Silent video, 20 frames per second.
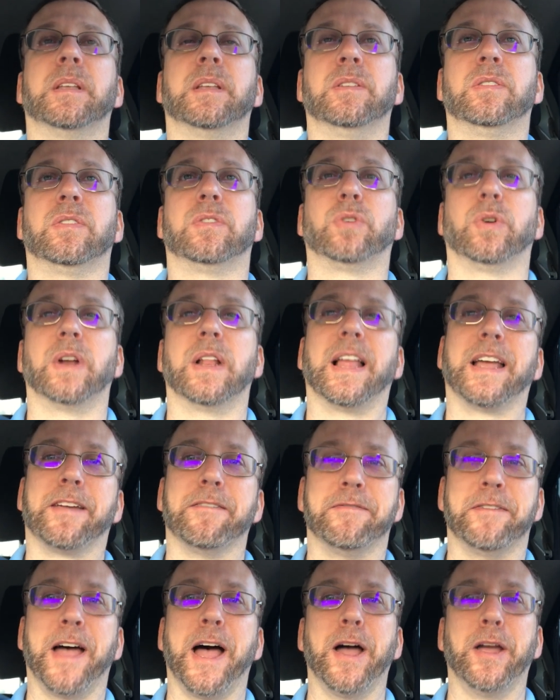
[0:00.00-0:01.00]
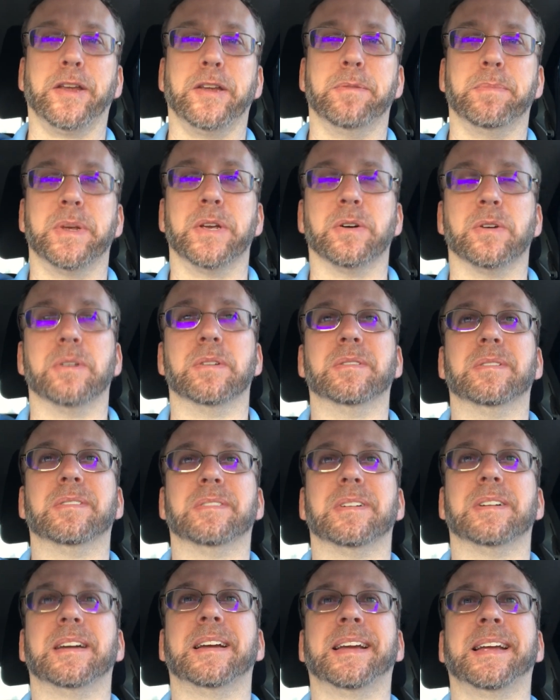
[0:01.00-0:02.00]
It's sort of like a value meal,
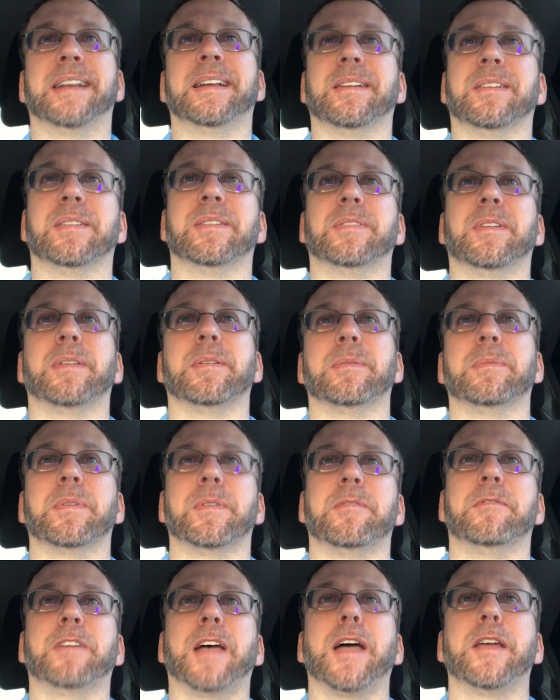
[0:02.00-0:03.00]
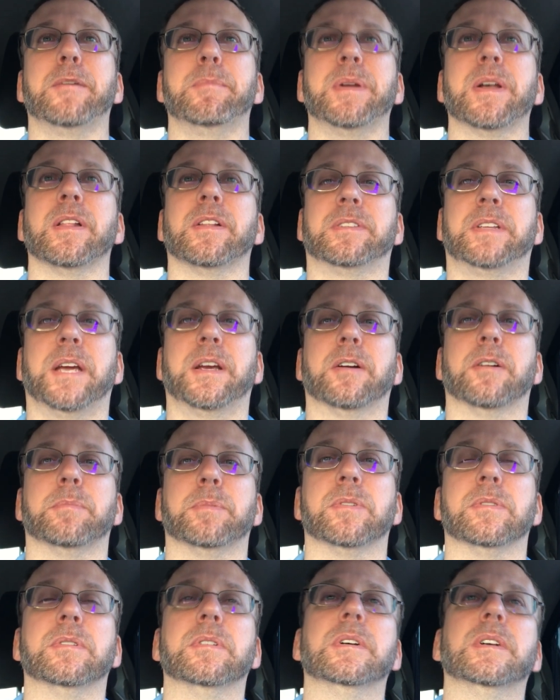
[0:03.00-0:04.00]
right? A value meal of
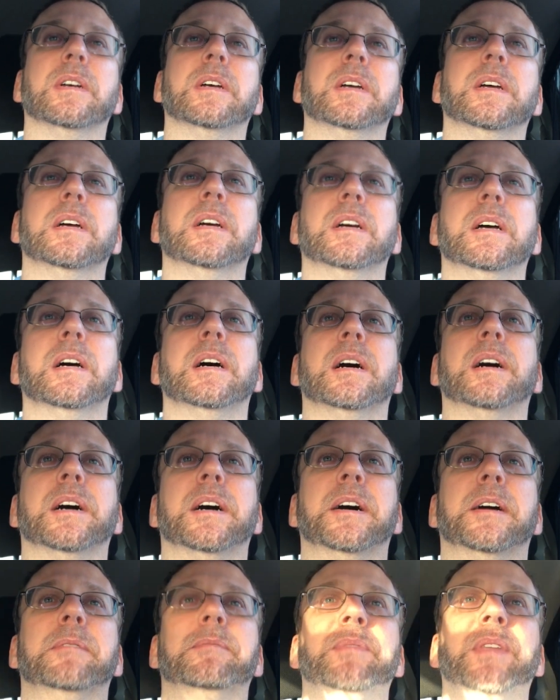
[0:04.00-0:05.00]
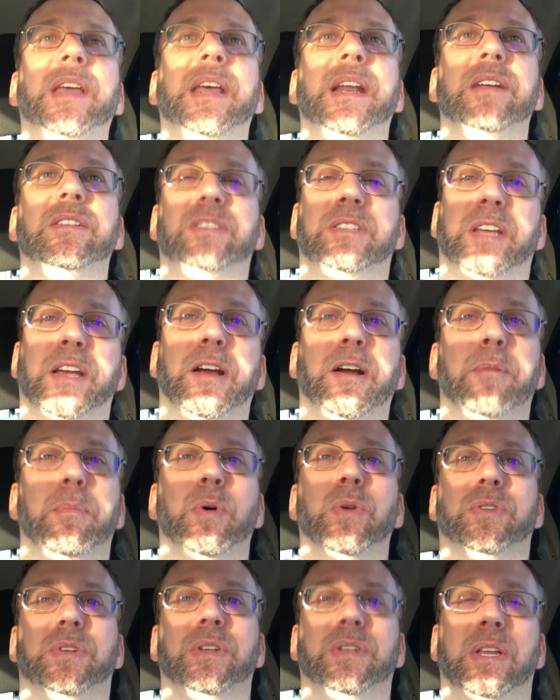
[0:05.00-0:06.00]
terrible. And it's
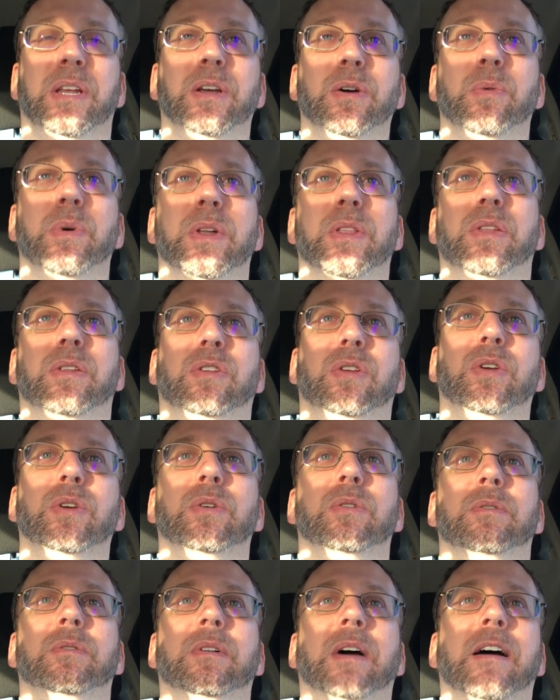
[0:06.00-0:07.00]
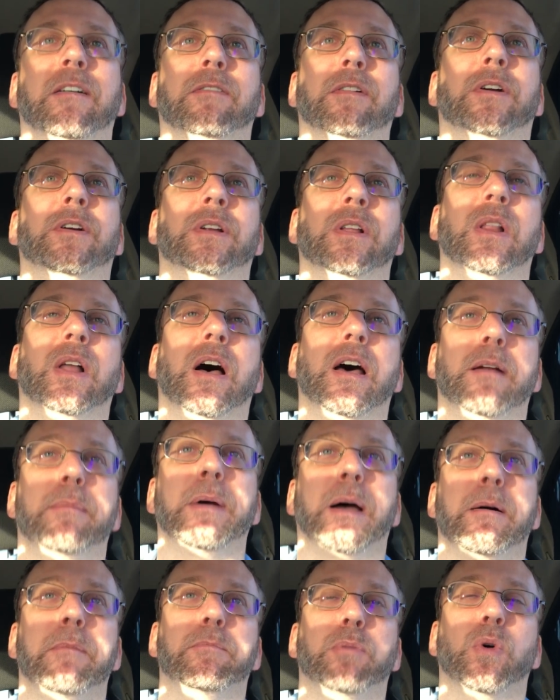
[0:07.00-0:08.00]
terrible to deal with too. I've learned a lot
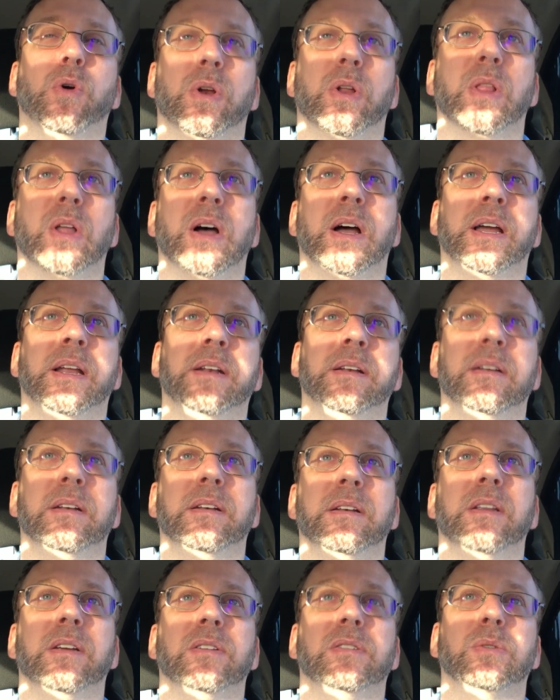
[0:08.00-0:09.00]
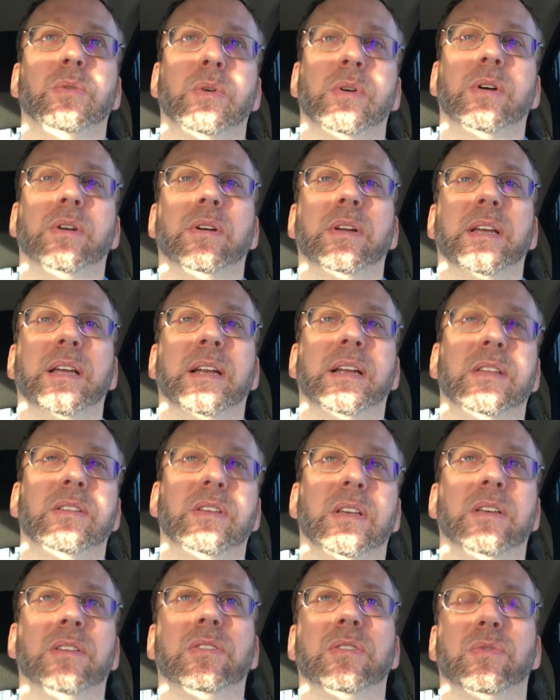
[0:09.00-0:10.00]
about borderline disorder, and
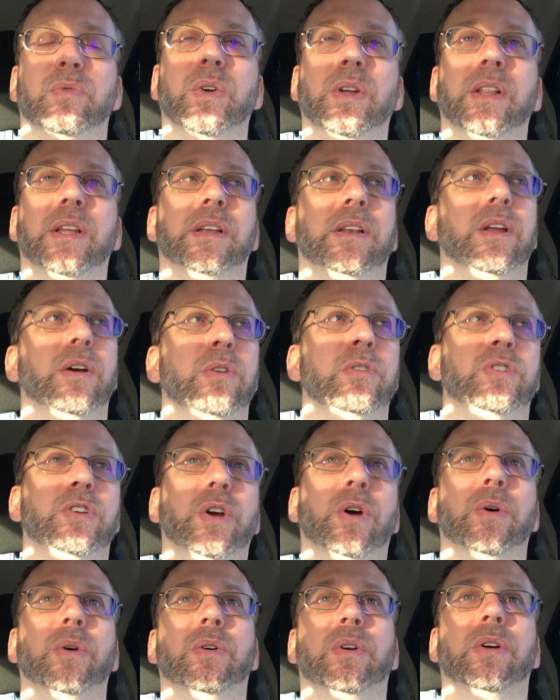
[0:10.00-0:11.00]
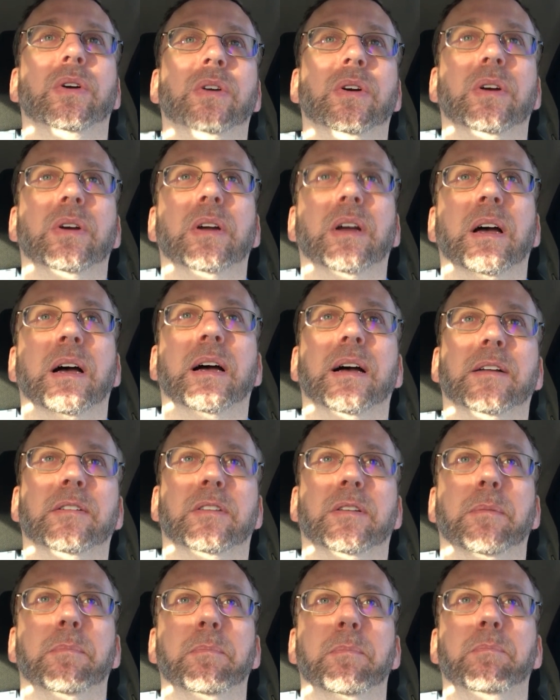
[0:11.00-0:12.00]
it's really no joke
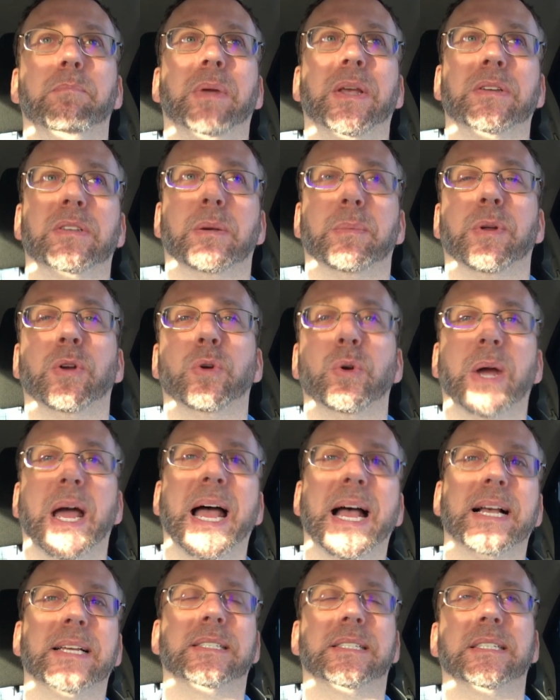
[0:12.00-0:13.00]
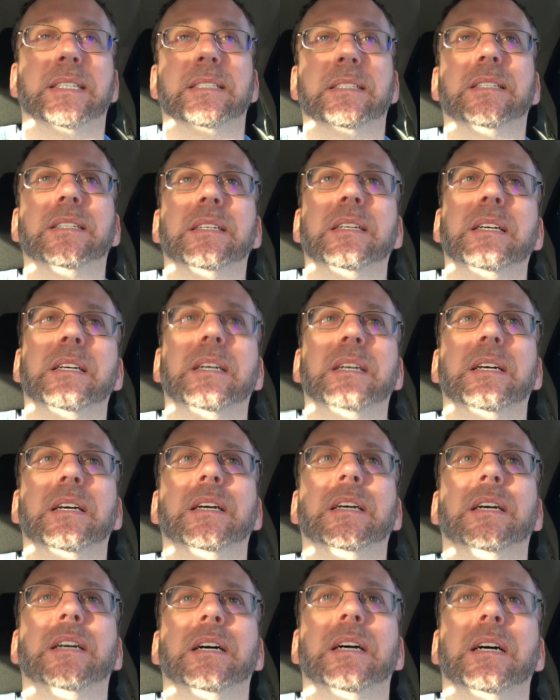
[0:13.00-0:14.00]
to be someone who has
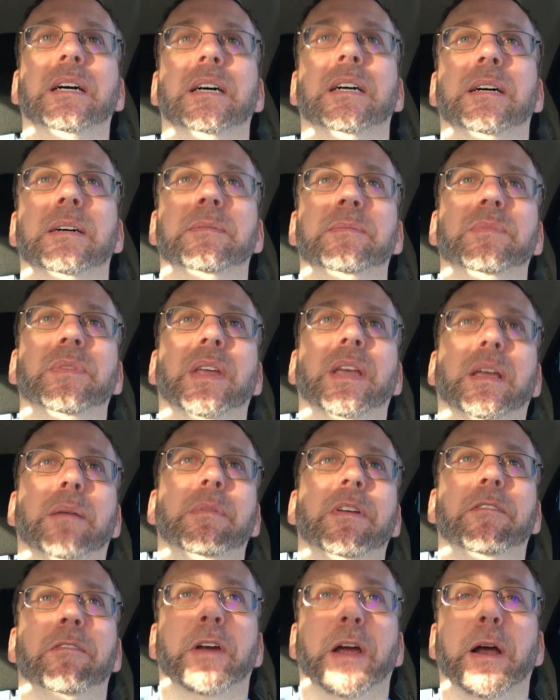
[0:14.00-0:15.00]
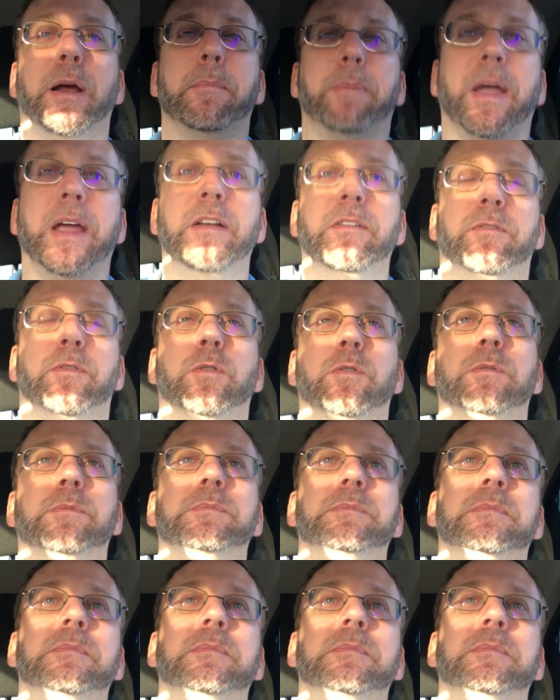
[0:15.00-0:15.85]
it. It can be very painful.